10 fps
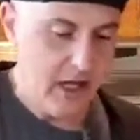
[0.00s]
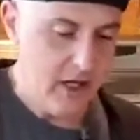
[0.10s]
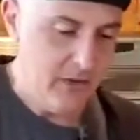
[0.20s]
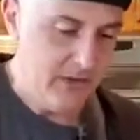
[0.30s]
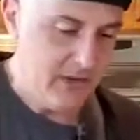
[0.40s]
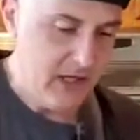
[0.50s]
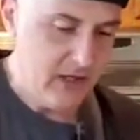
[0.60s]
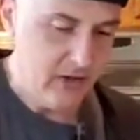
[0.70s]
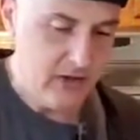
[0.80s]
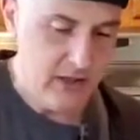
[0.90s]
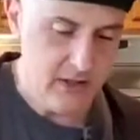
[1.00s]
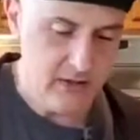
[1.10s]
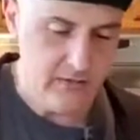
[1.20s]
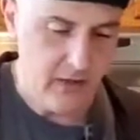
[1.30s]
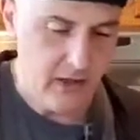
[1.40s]
I always say cooking
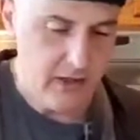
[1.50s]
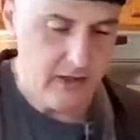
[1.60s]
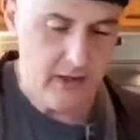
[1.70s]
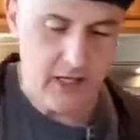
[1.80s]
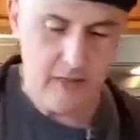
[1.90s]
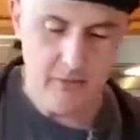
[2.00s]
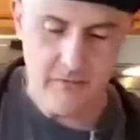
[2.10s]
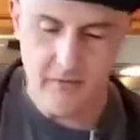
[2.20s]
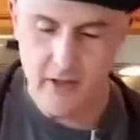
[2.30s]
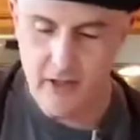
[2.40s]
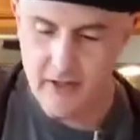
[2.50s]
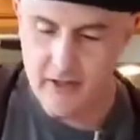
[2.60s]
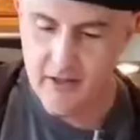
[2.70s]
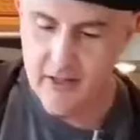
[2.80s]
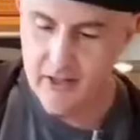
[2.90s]
is fun, can be fun.